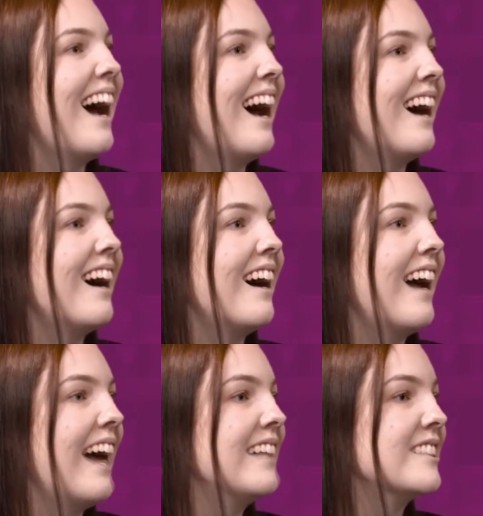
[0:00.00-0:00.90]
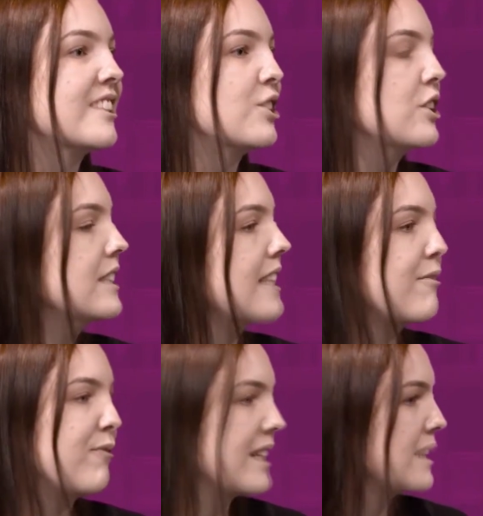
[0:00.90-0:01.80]
And students
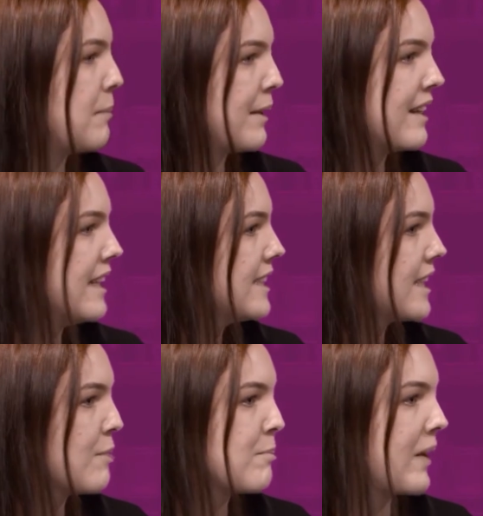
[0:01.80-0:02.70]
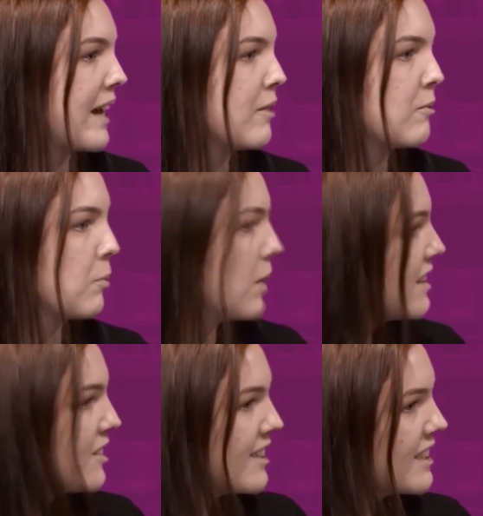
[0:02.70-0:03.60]
have flexibility to complete
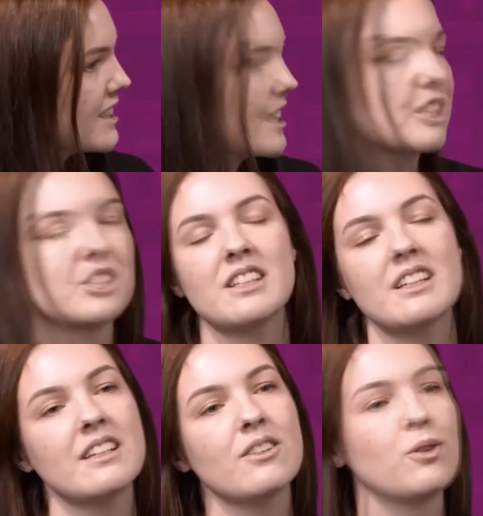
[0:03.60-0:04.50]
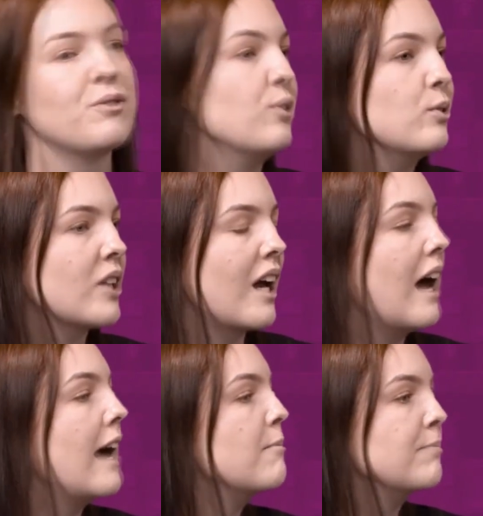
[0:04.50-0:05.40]
one unit a session or full
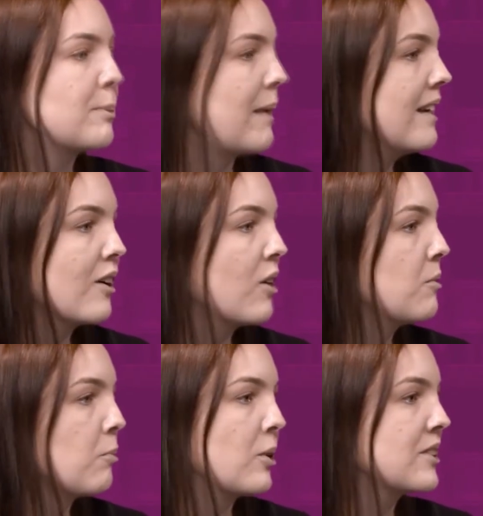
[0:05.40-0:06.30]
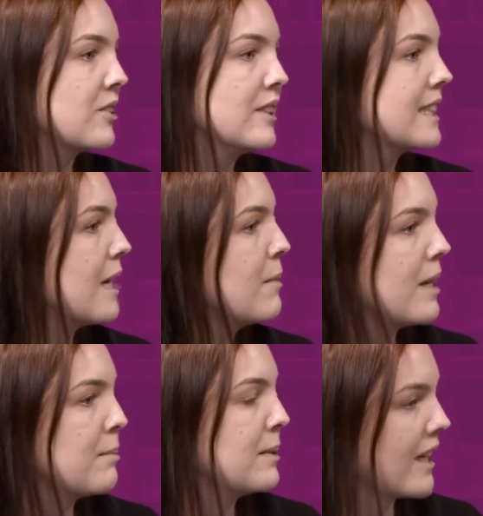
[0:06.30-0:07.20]
time depending on what suits them
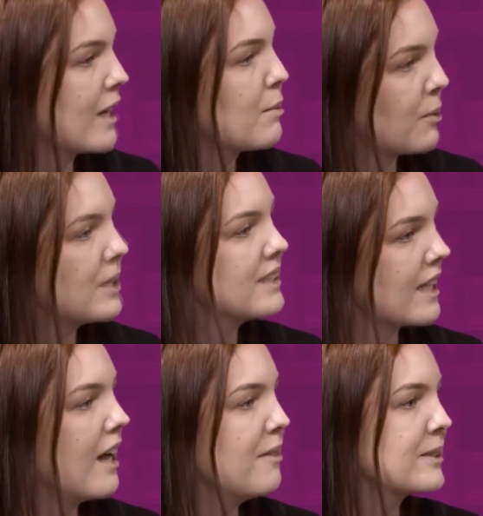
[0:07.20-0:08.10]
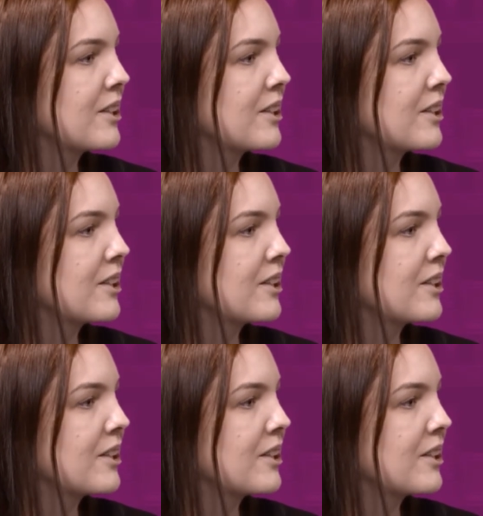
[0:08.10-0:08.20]
at a particular point in time.